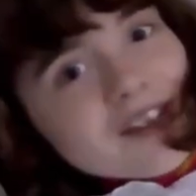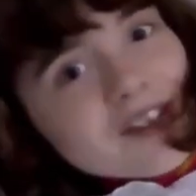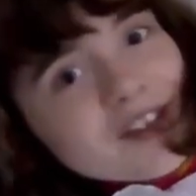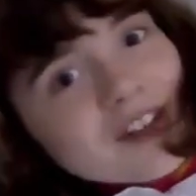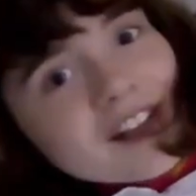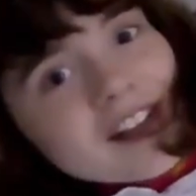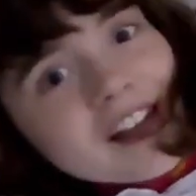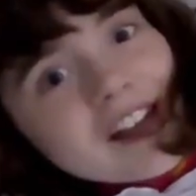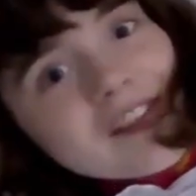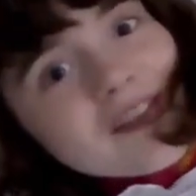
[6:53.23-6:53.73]
you
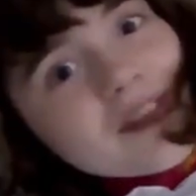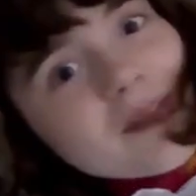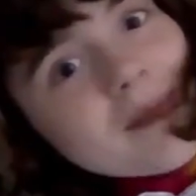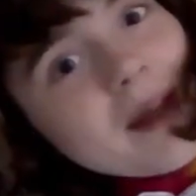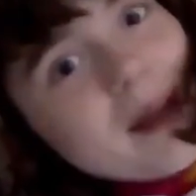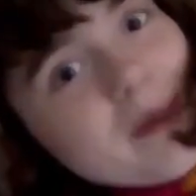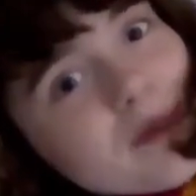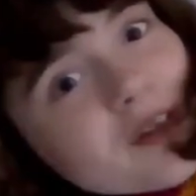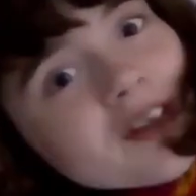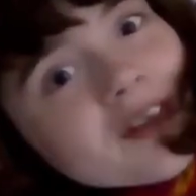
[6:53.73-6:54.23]
can even
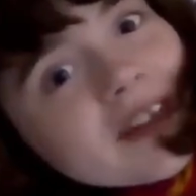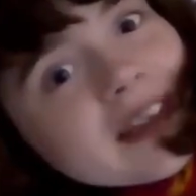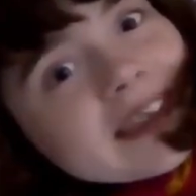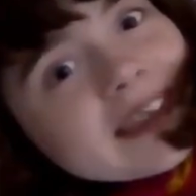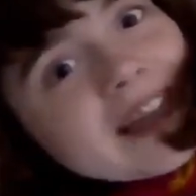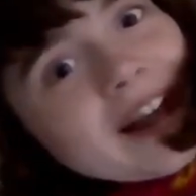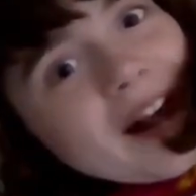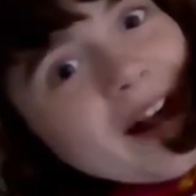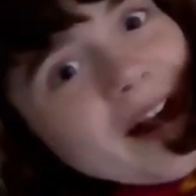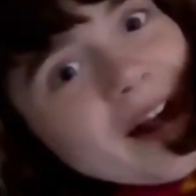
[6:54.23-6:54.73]
make movies
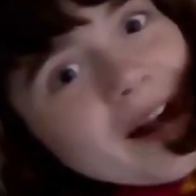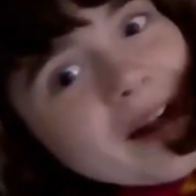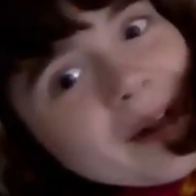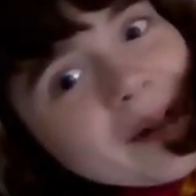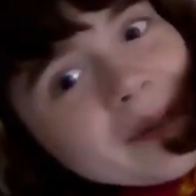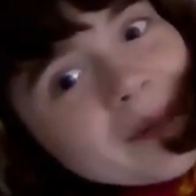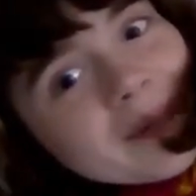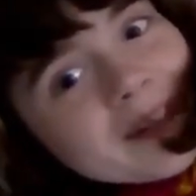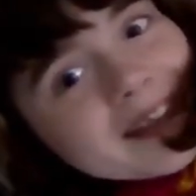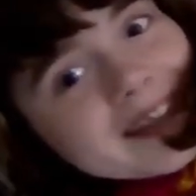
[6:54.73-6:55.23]
at
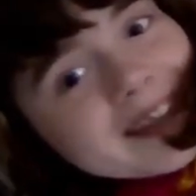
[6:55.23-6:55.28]
home.